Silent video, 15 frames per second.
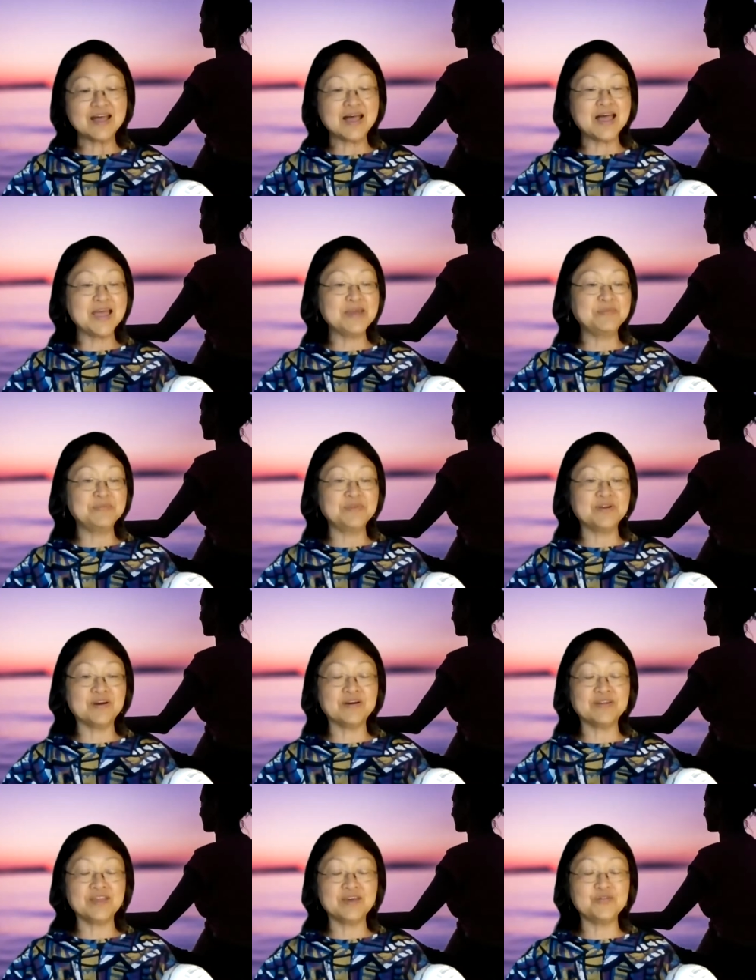I'm
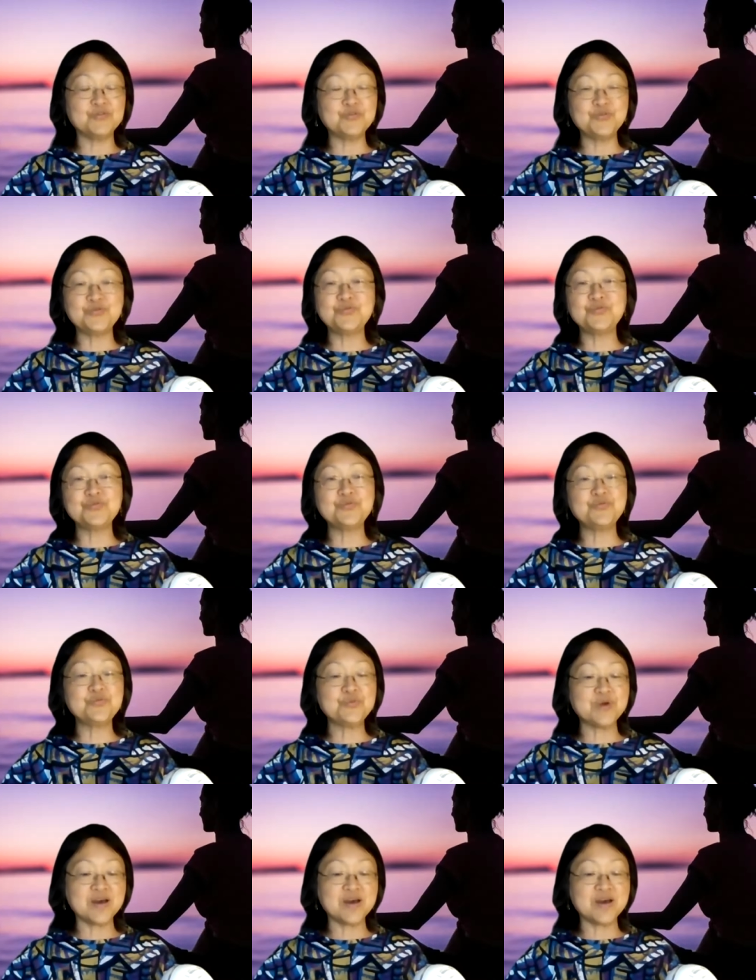not a guru.